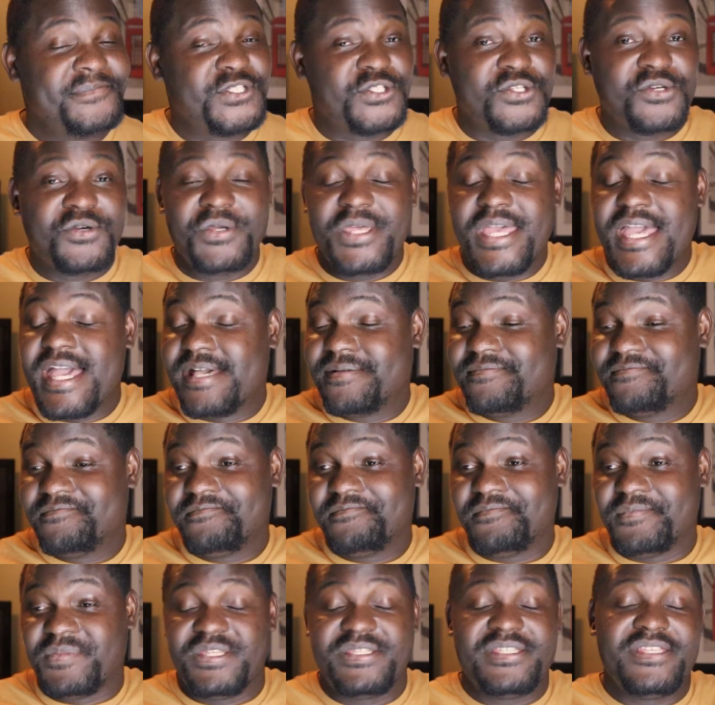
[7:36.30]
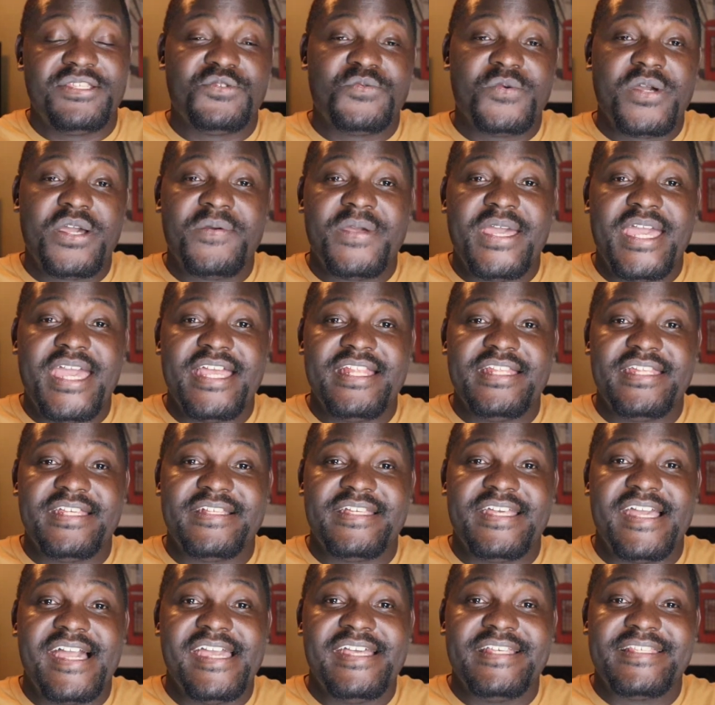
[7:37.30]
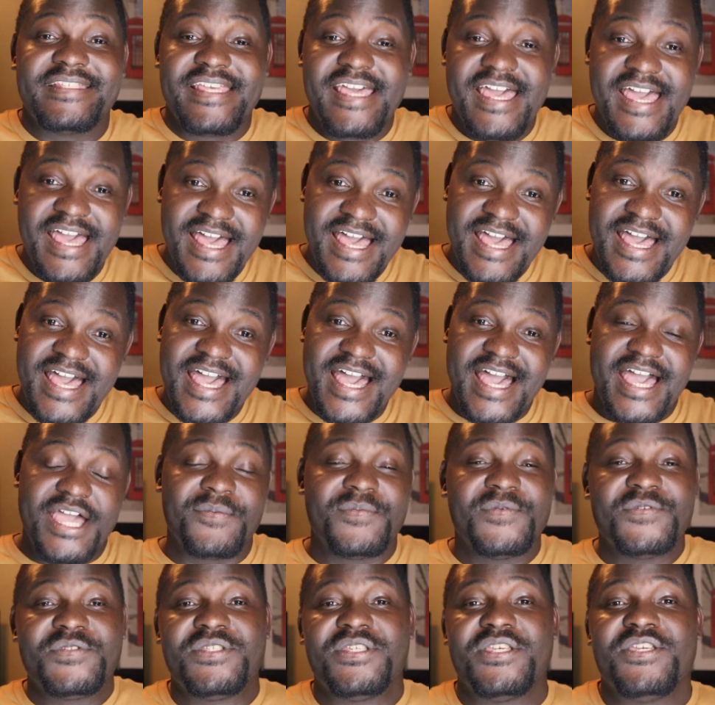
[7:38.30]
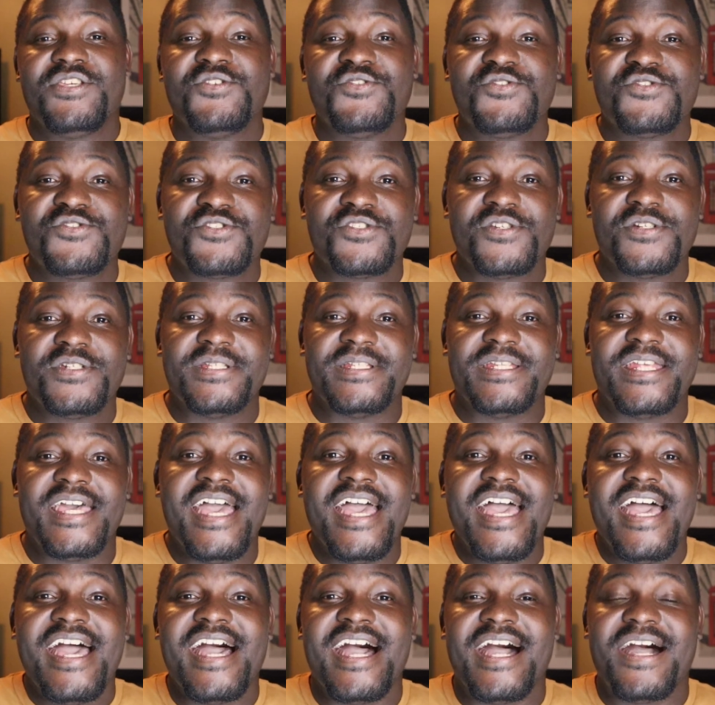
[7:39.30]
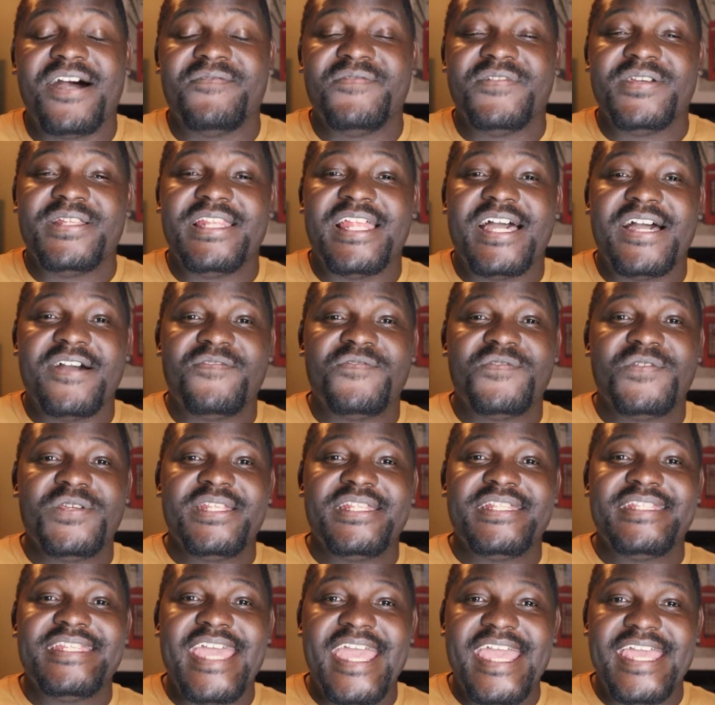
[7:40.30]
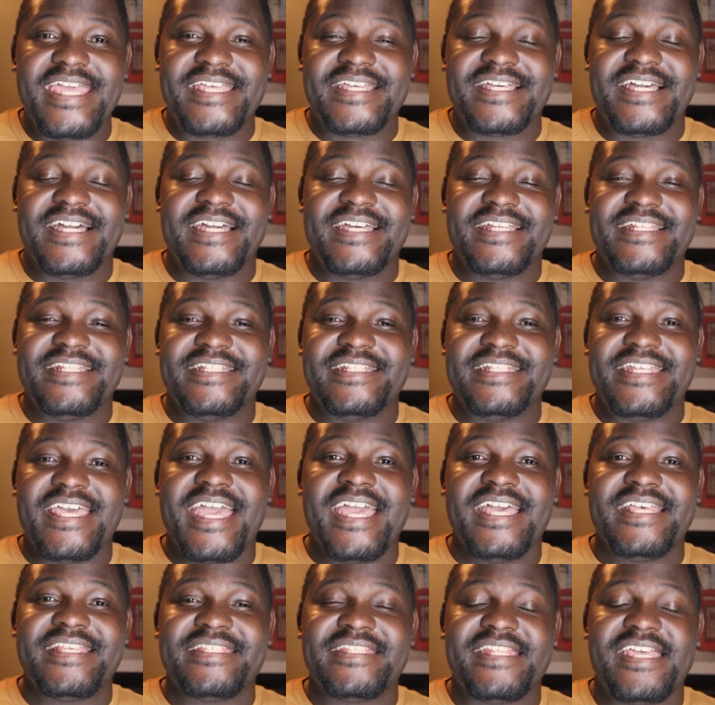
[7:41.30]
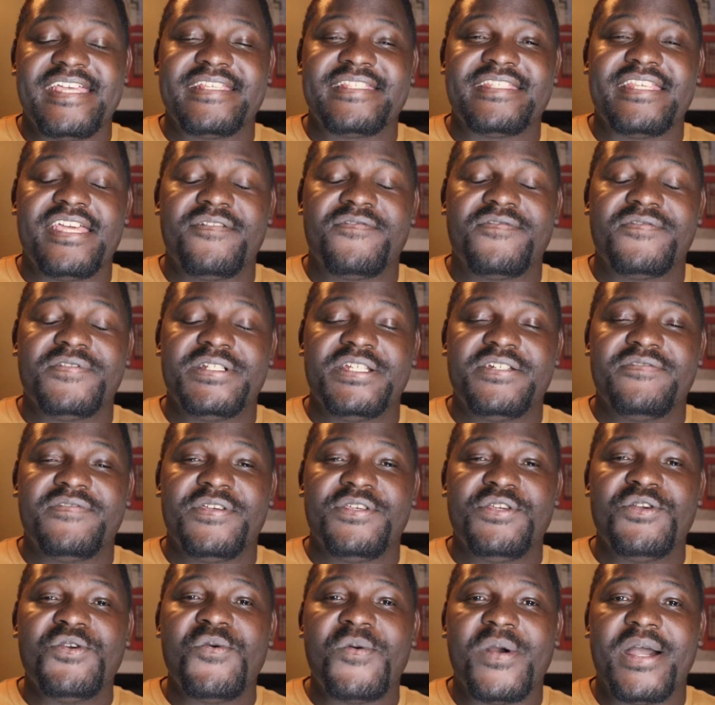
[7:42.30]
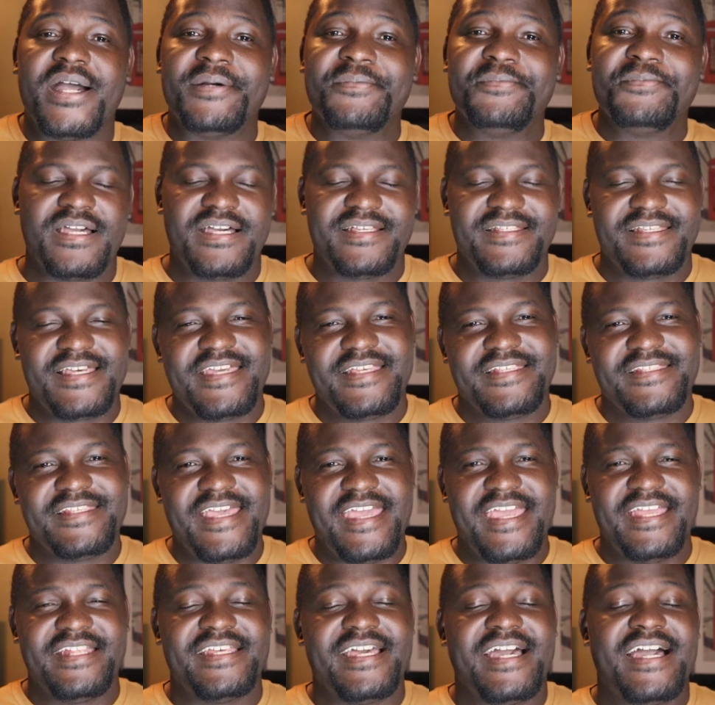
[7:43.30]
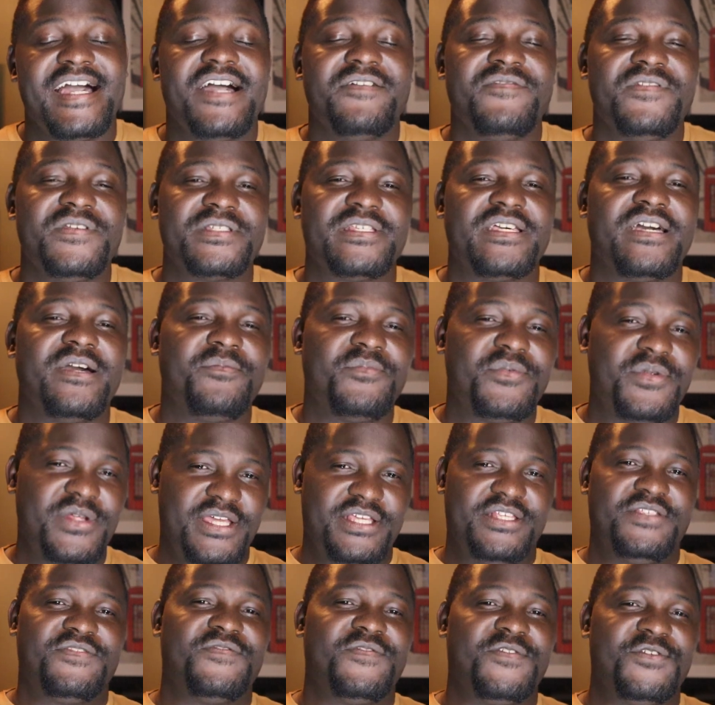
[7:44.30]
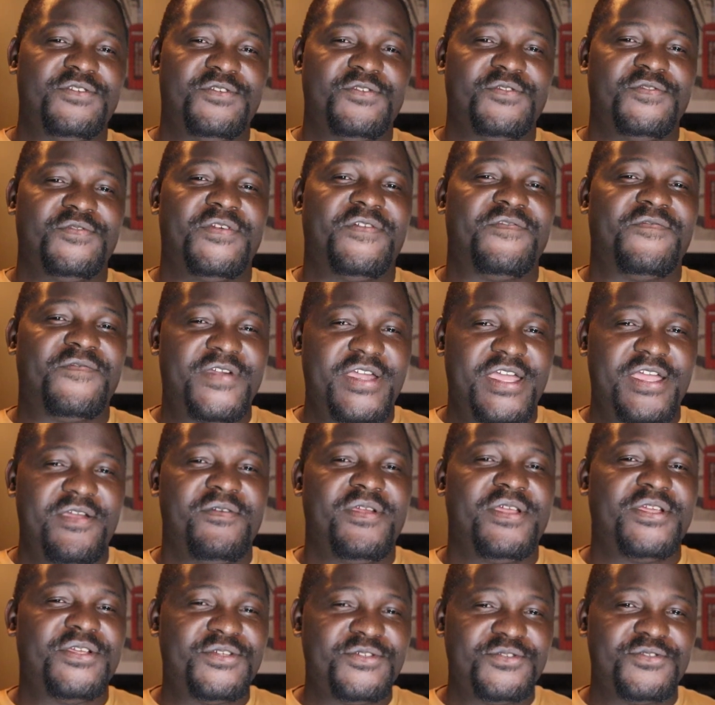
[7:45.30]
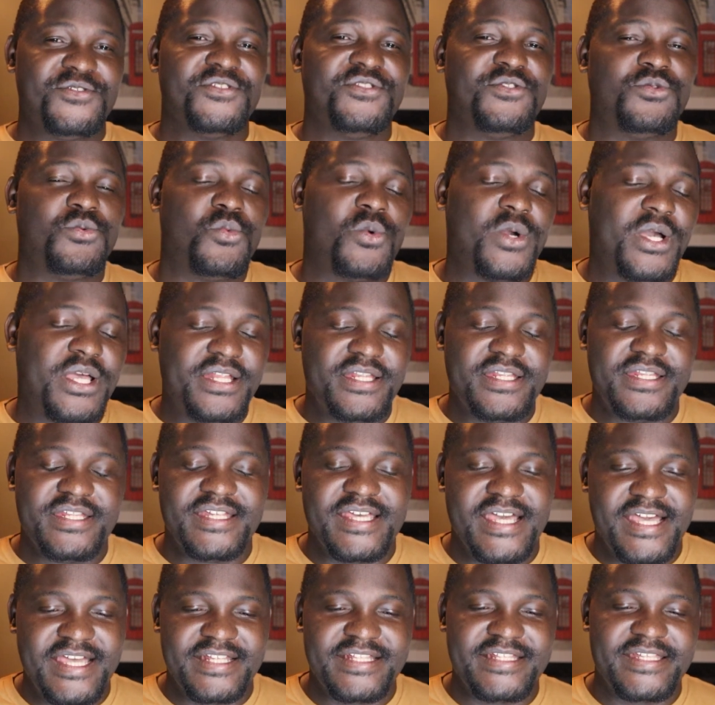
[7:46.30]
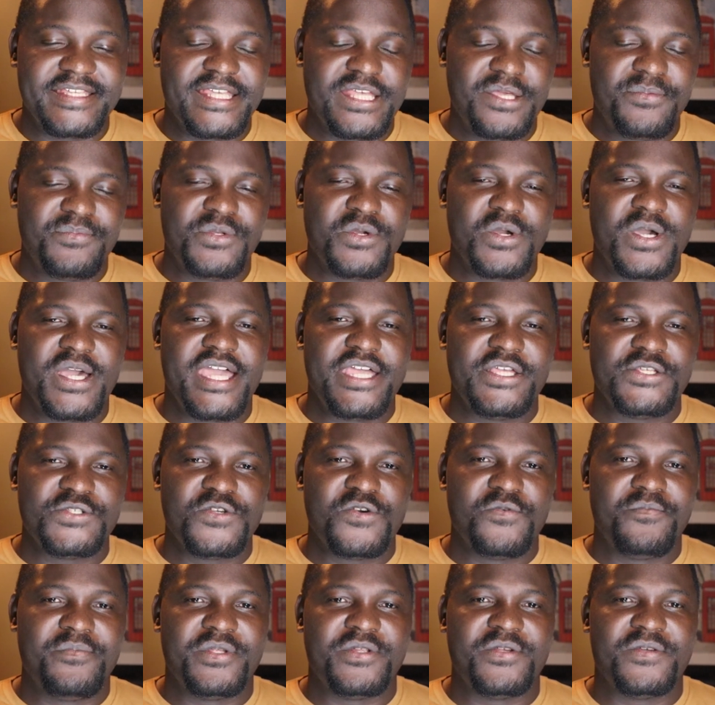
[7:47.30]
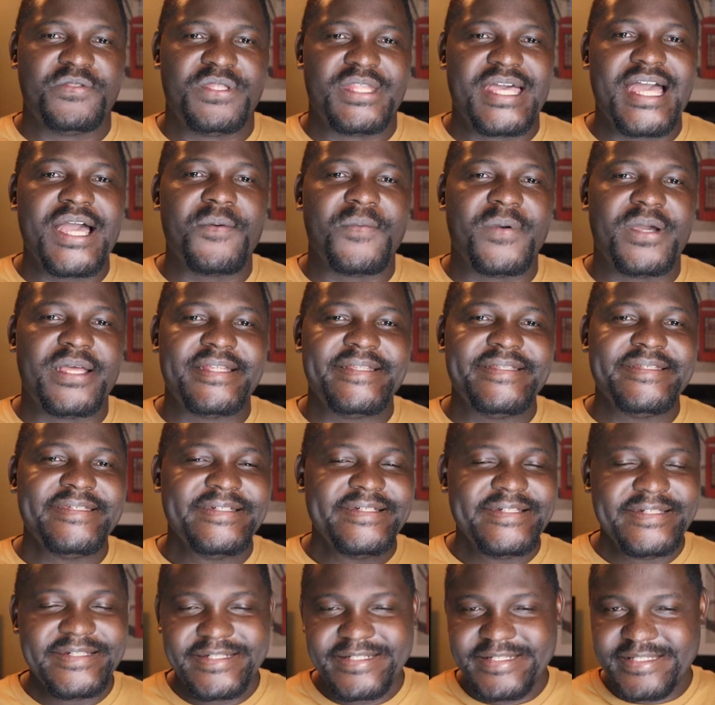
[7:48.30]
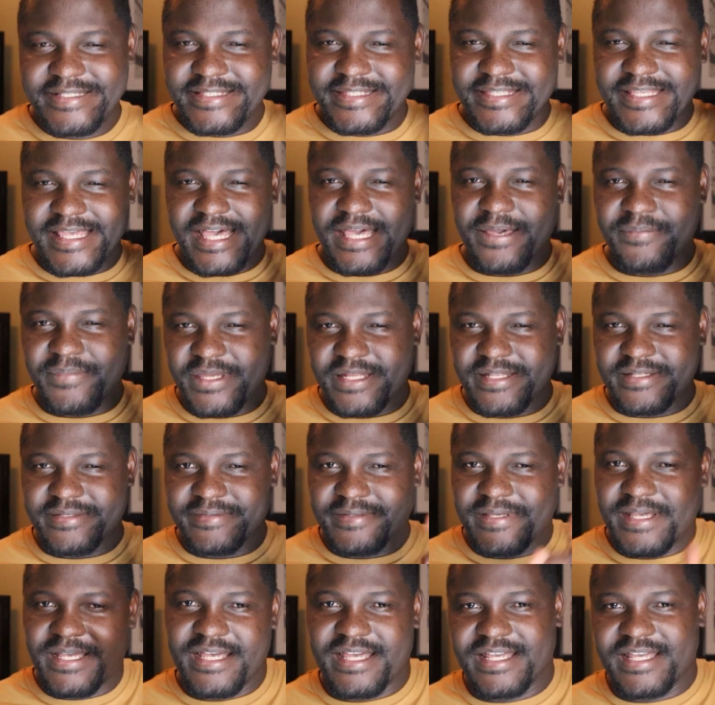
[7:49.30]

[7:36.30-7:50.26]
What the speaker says: So yeah, this is where we ended, guys. I will see you soon. Have a lovely day and stay safe wherever you are. As I said, I have a surprise for you, a very good one, and keep your eyes open on that one. It's coming.